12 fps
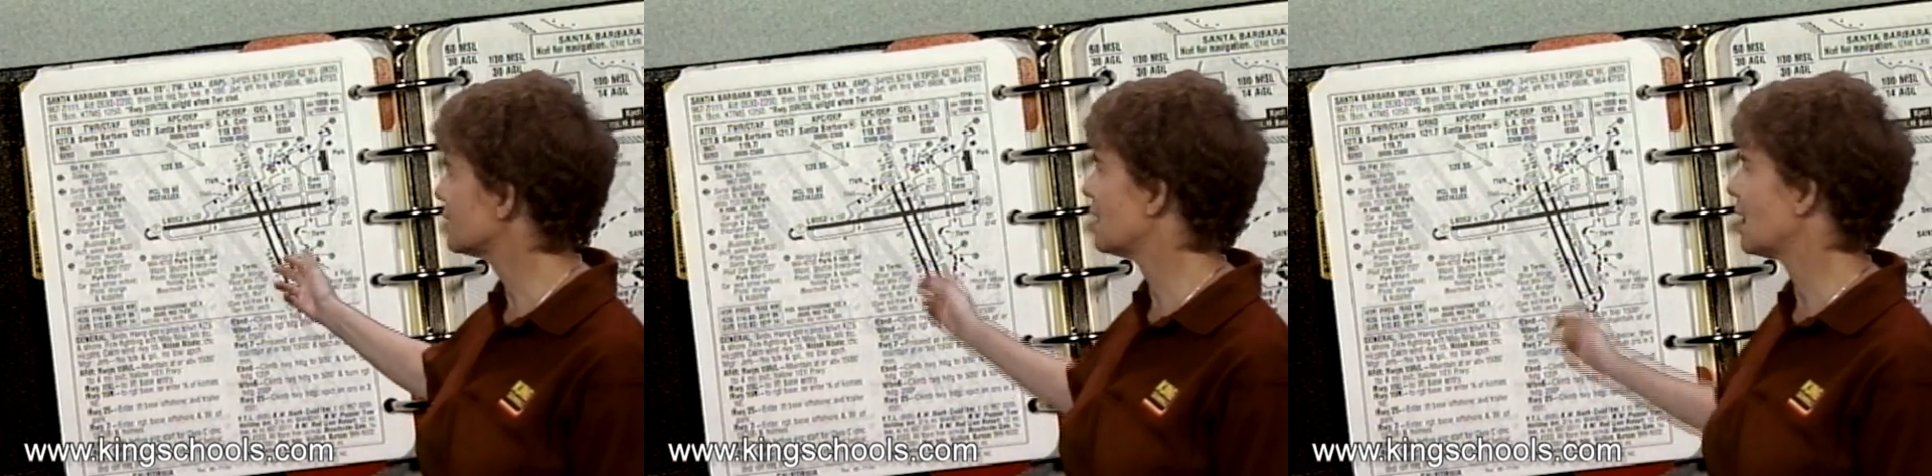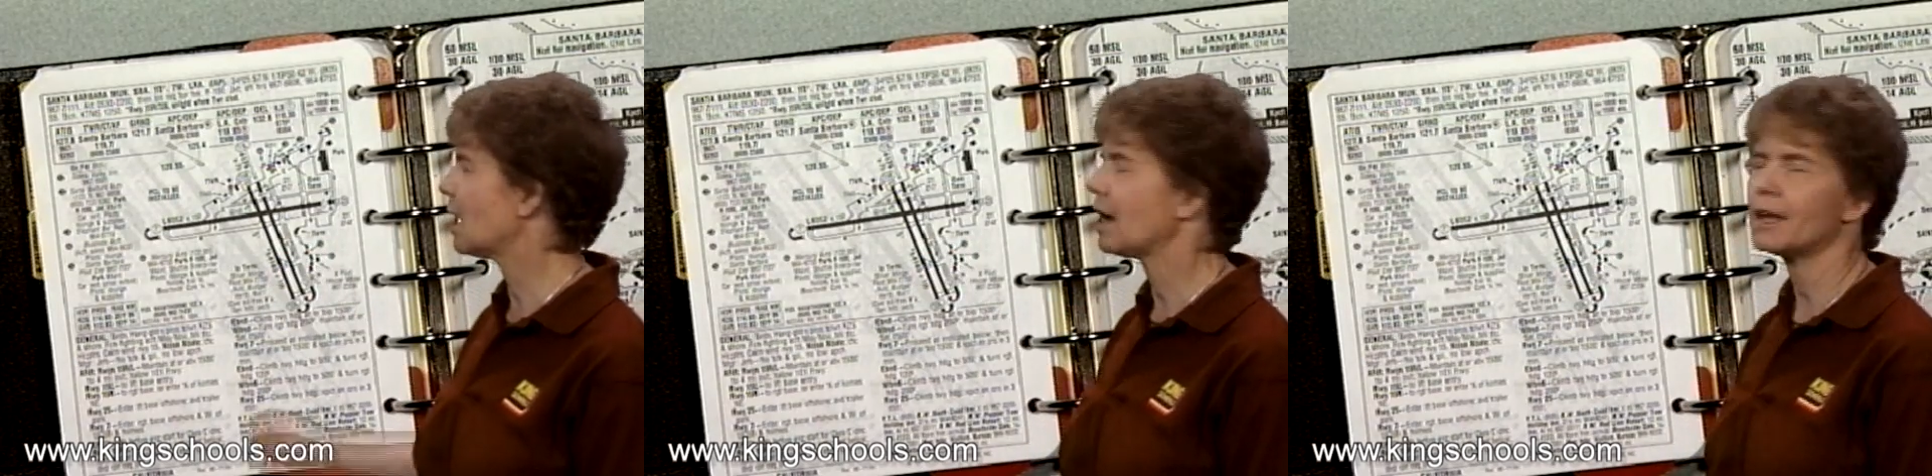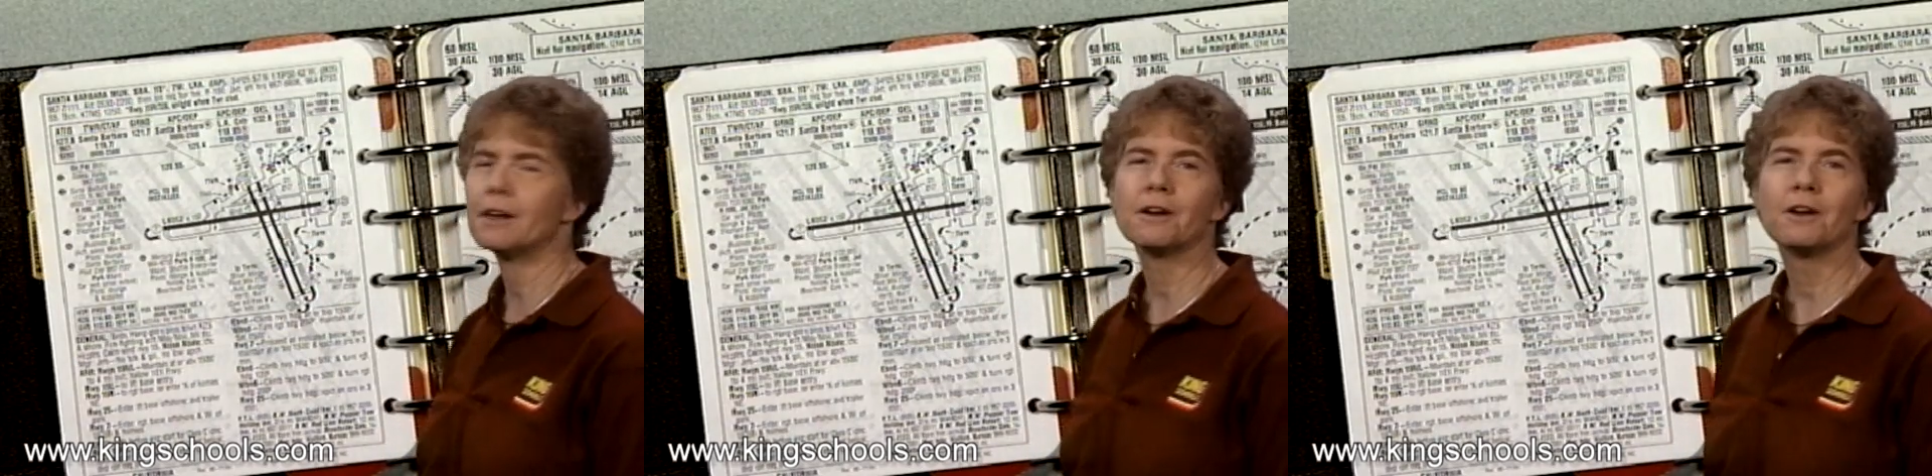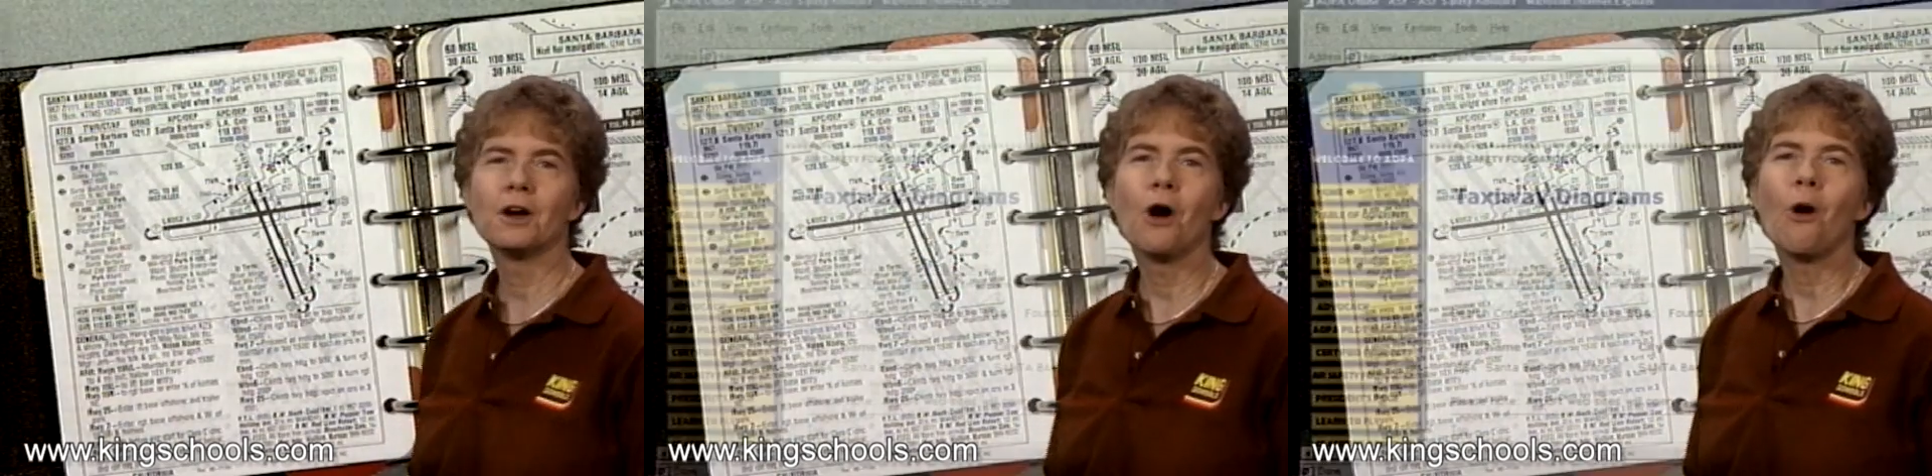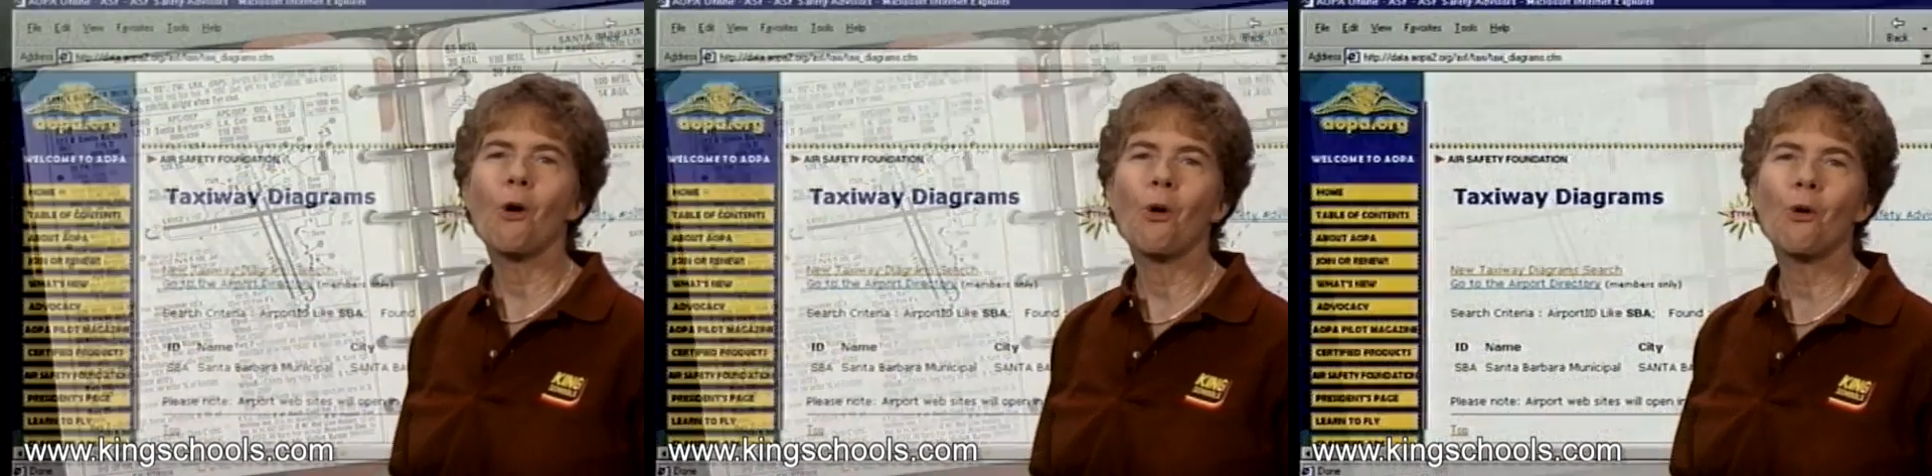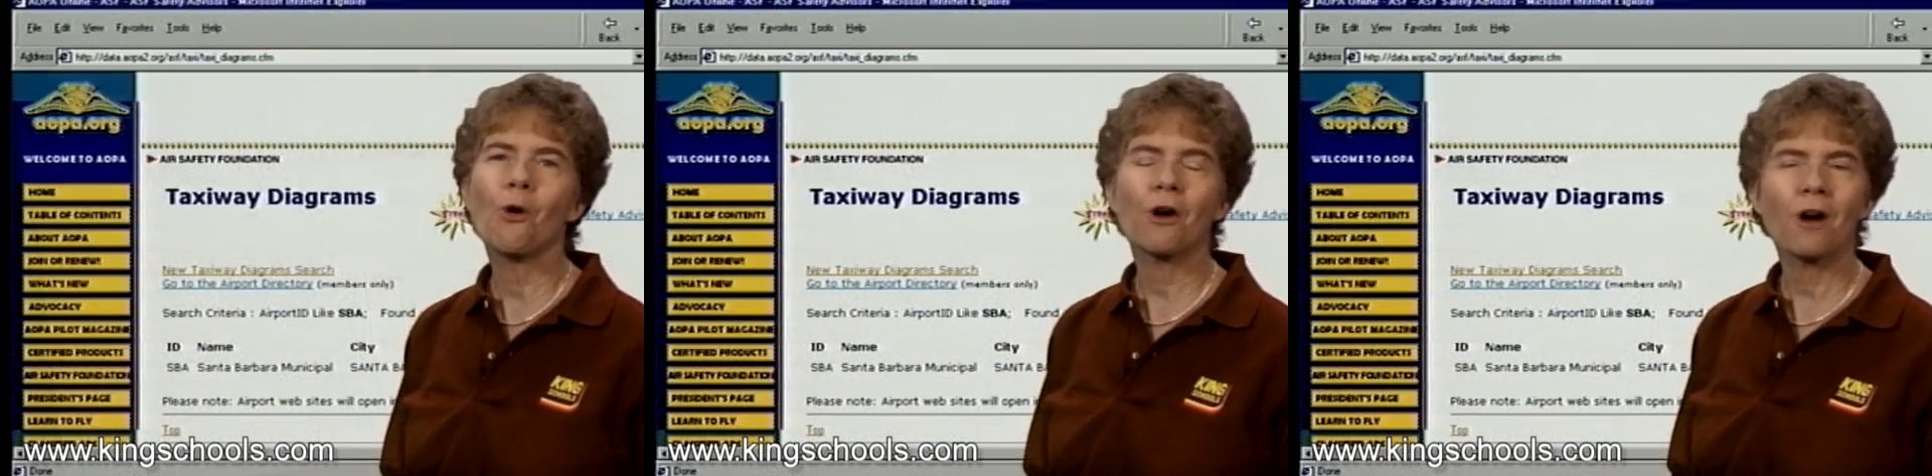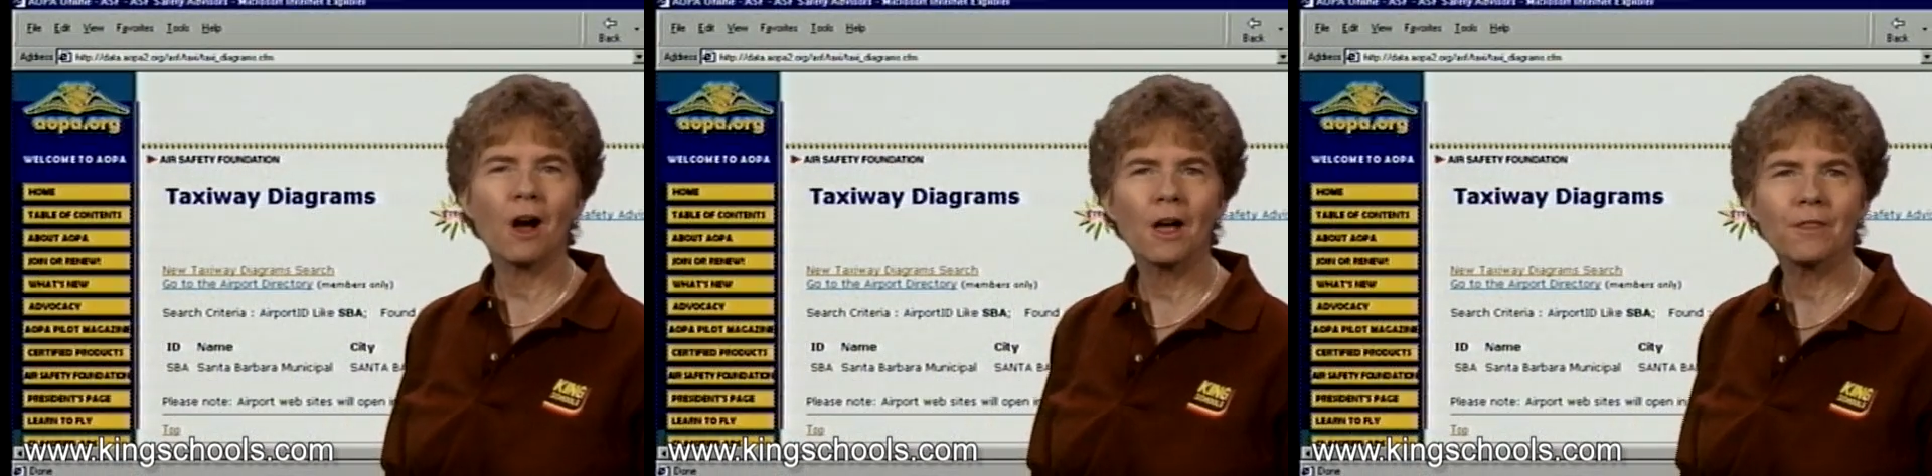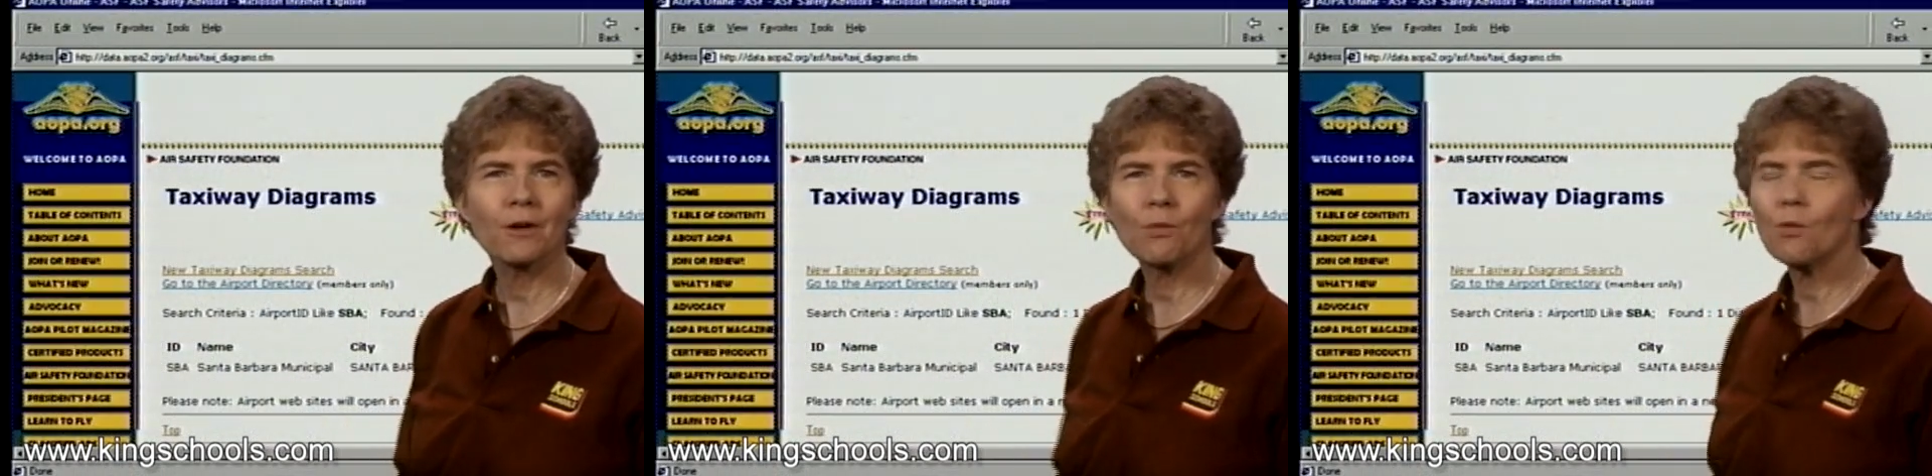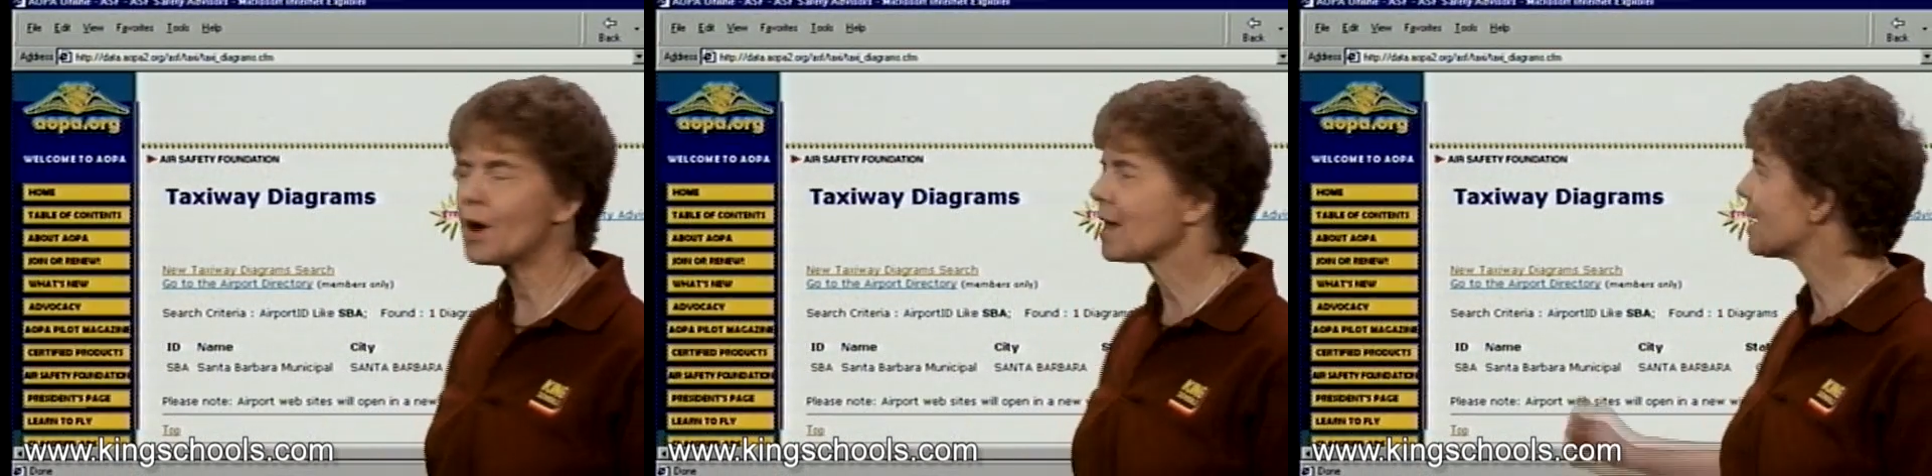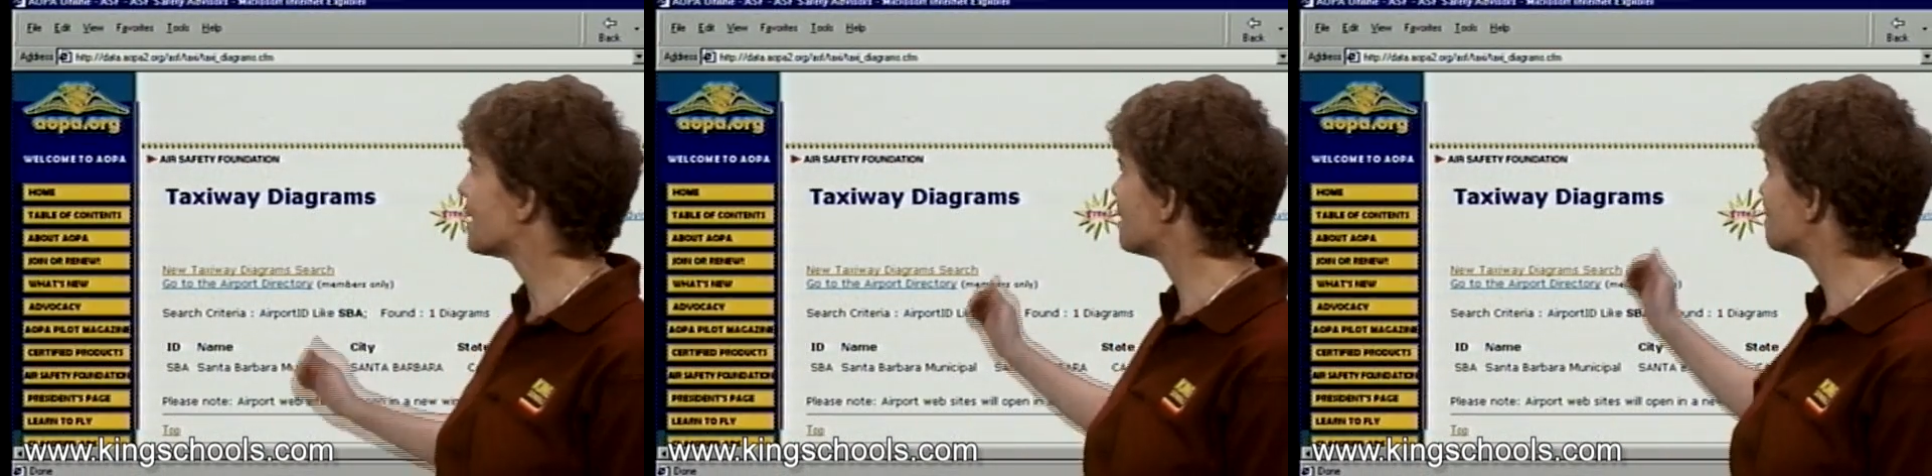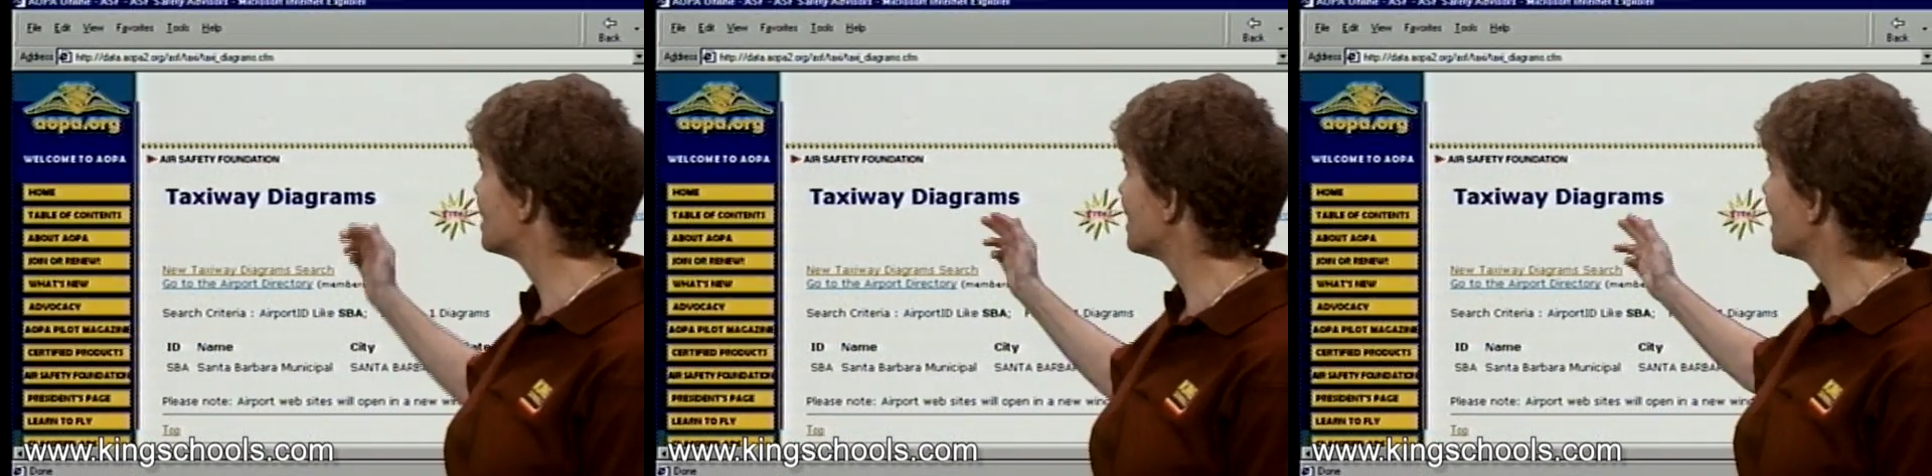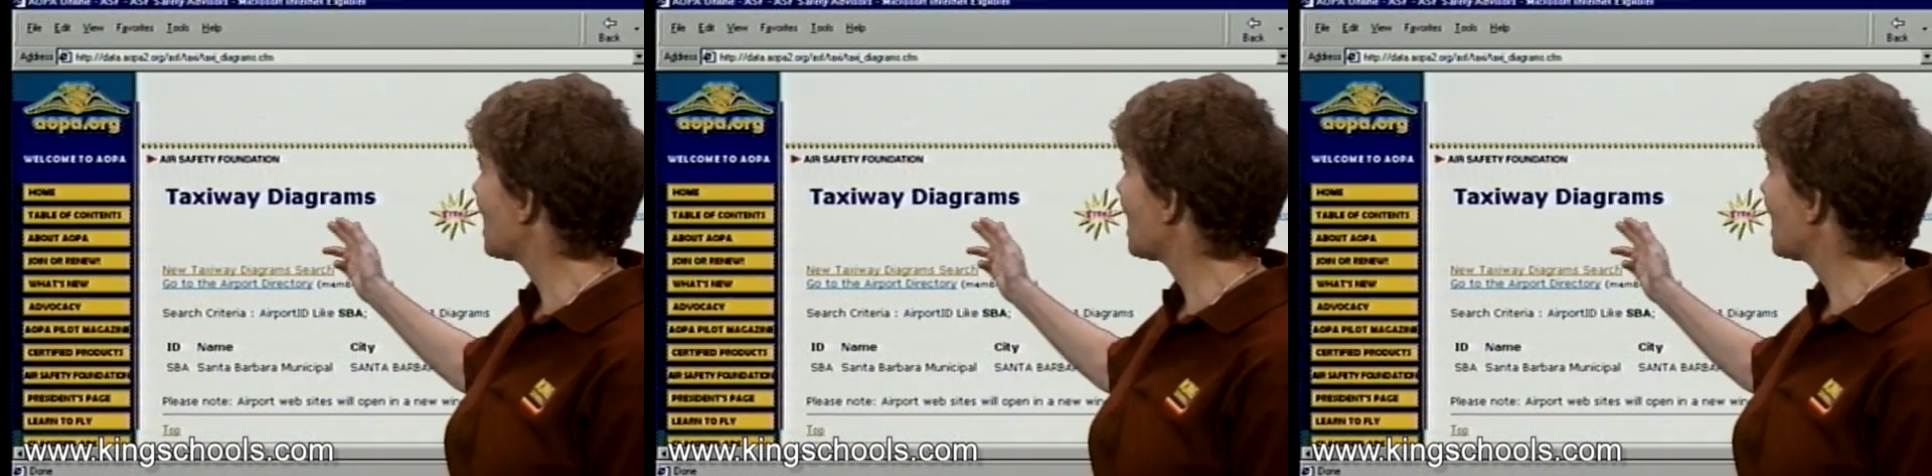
guide or on the web